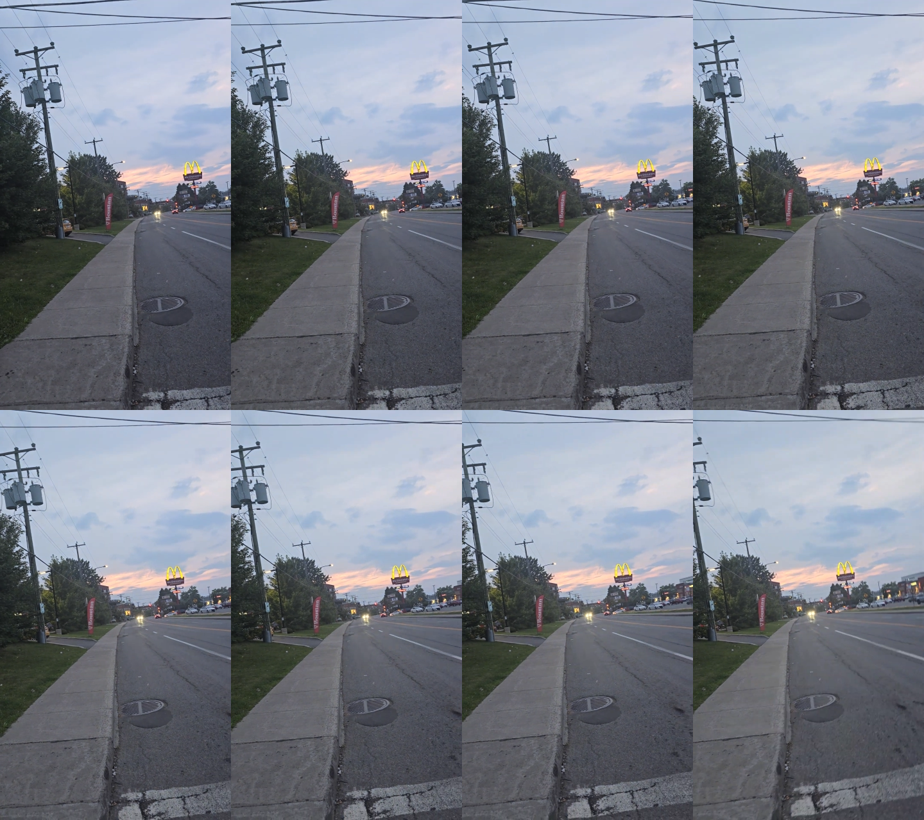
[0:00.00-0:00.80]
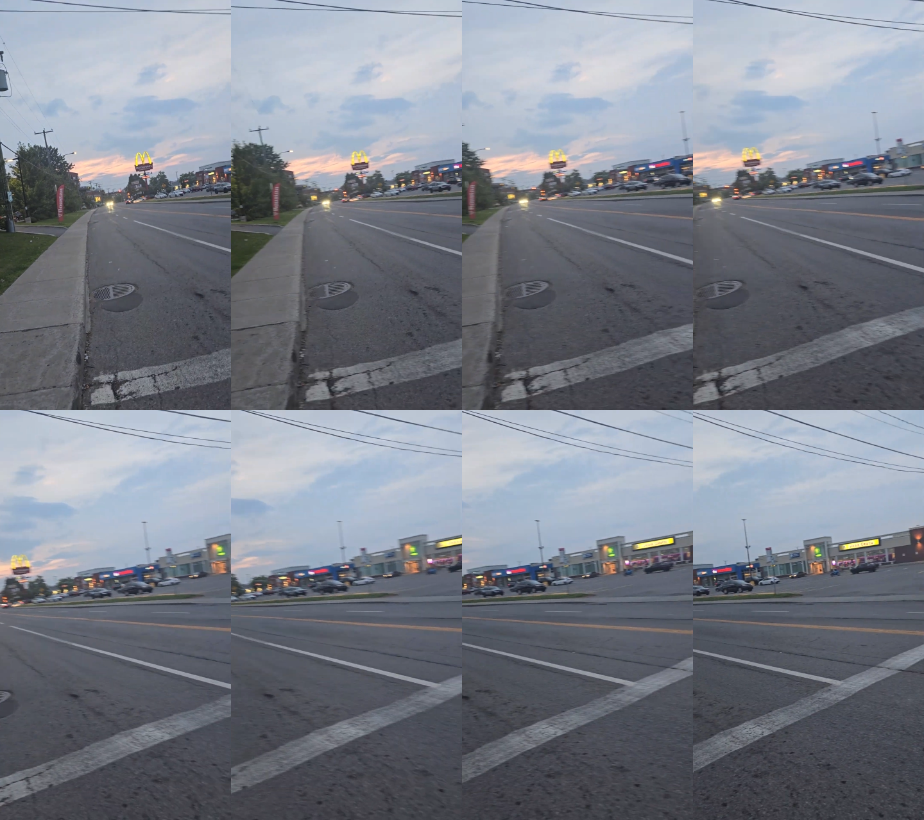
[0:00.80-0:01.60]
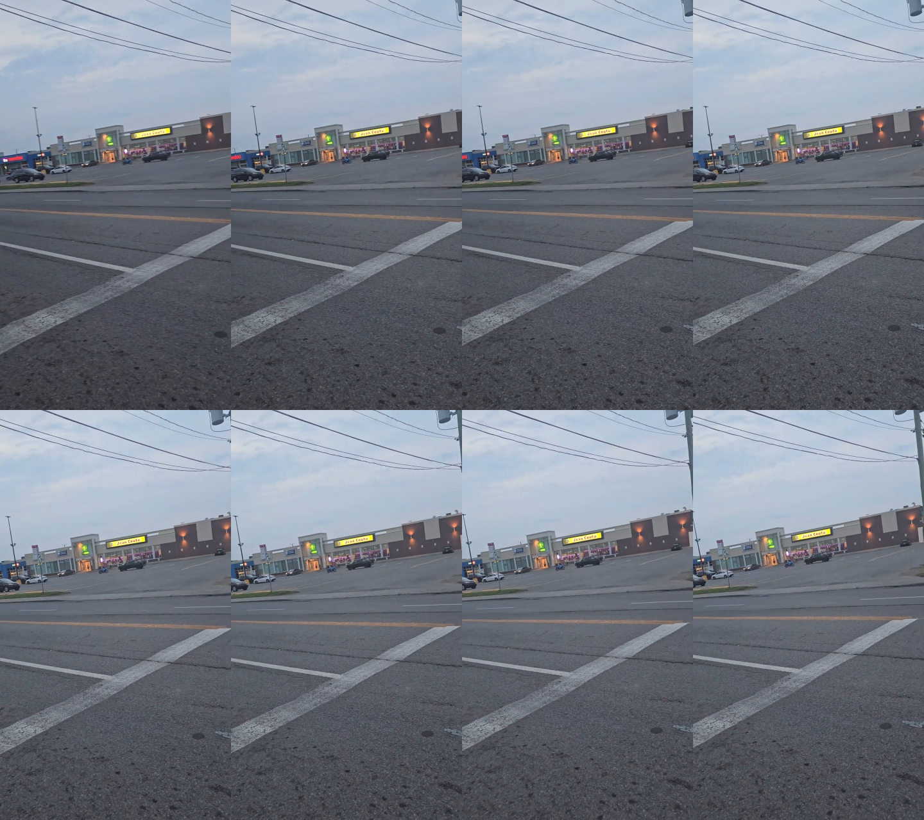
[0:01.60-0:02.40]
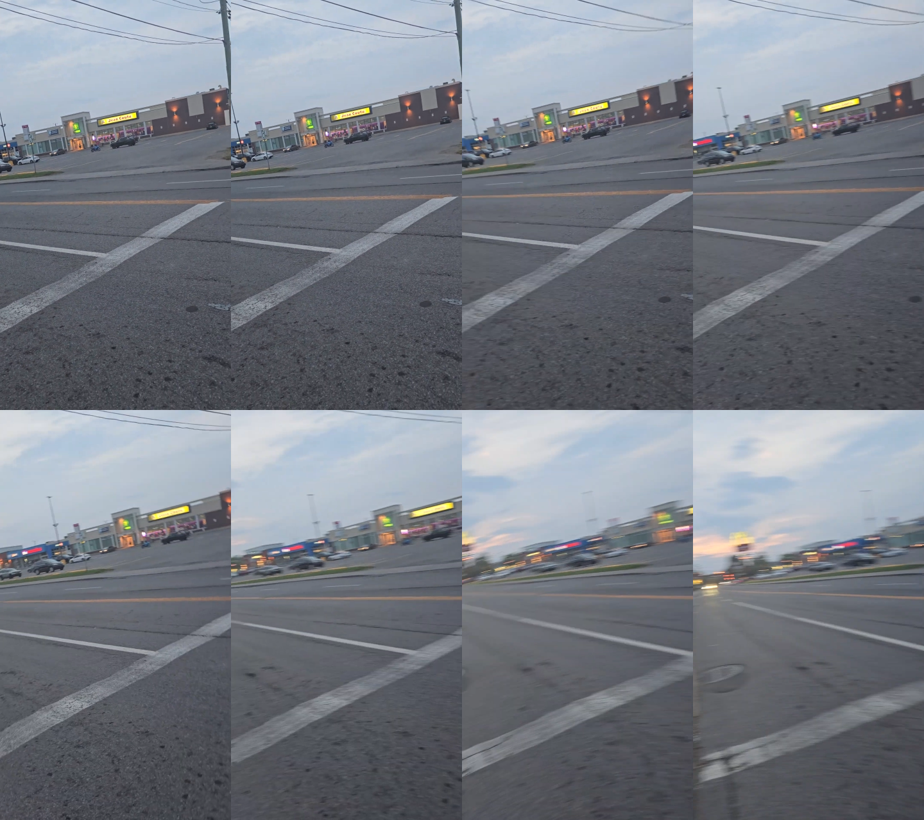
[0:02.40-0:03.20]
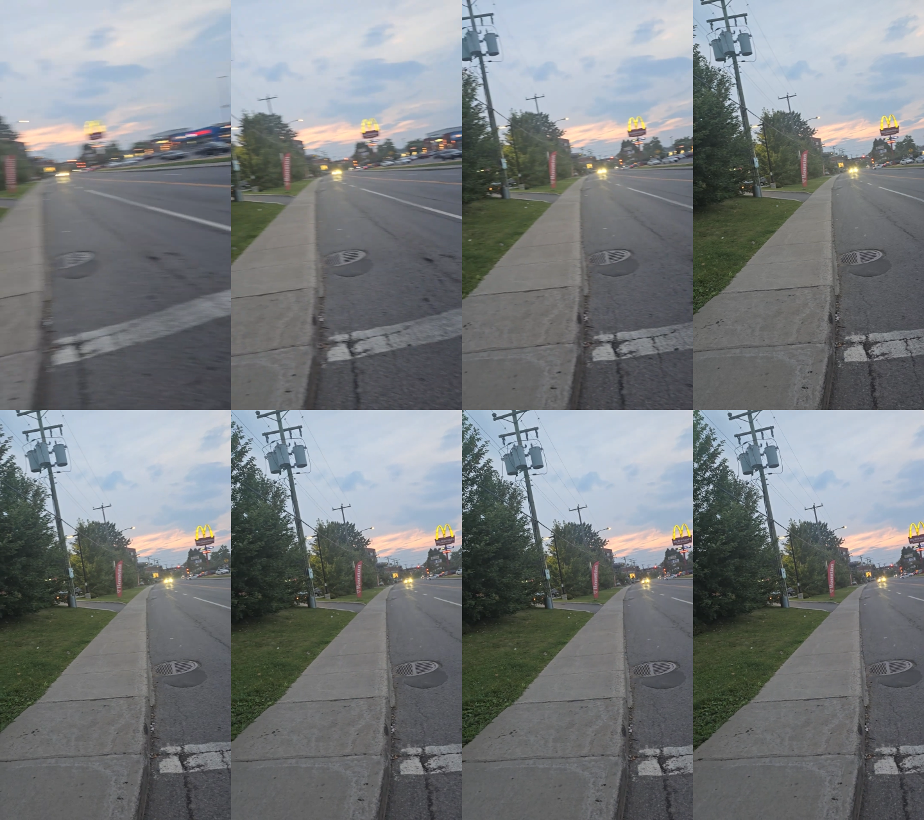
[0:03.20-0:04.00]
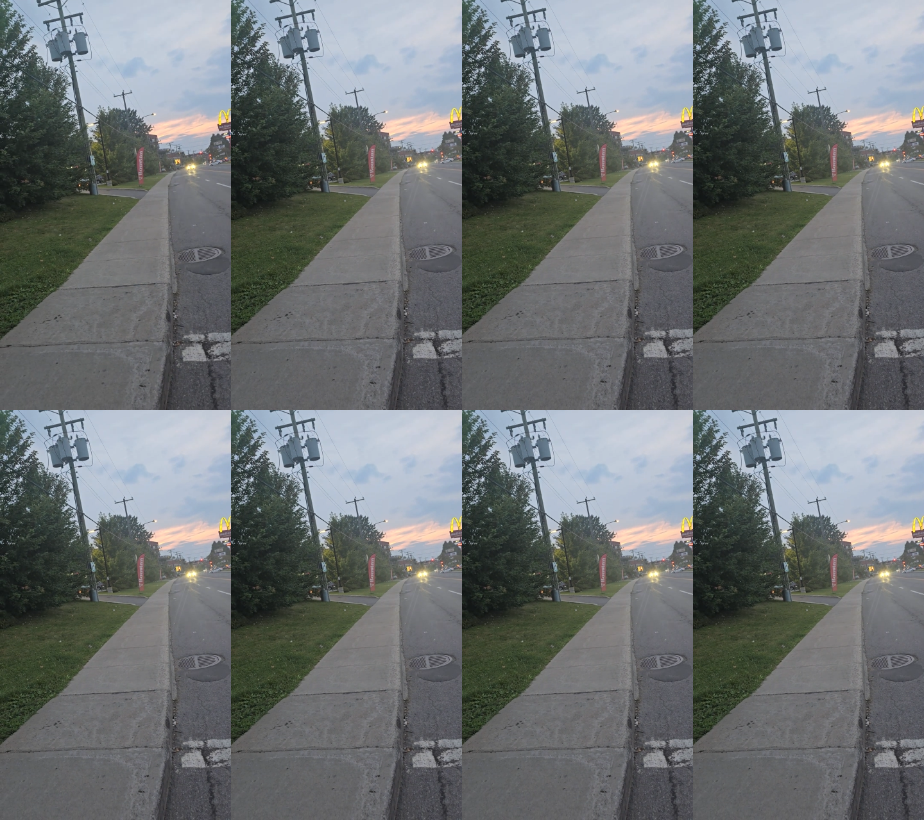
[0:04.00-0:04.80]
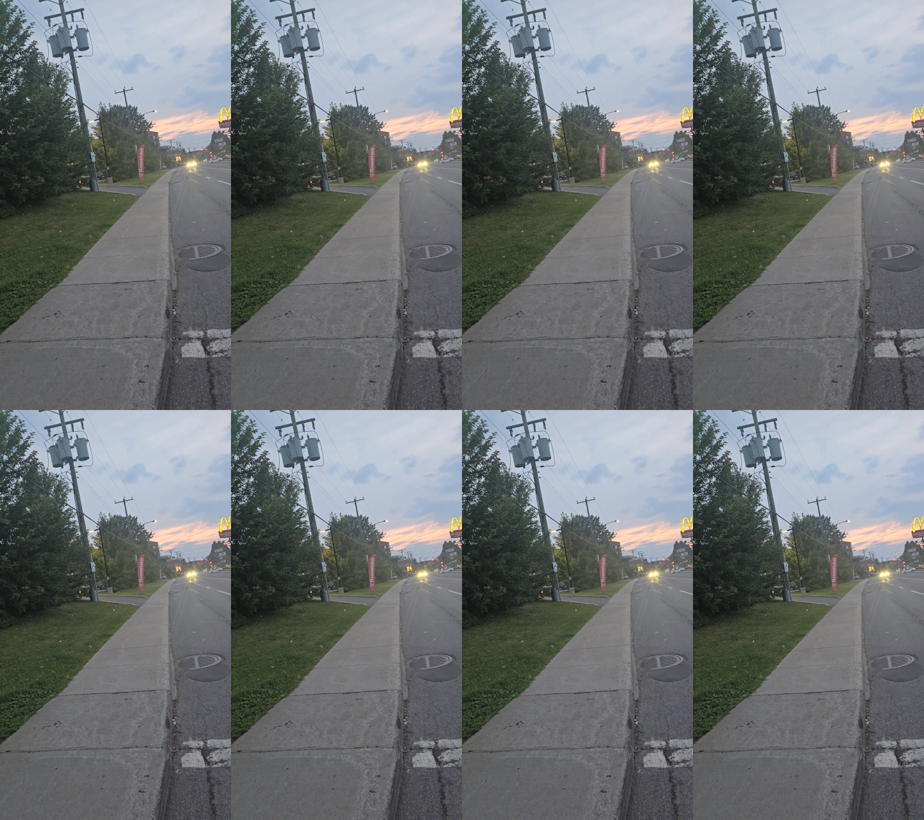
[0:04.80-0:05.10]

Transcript: [unreadable: no face in view]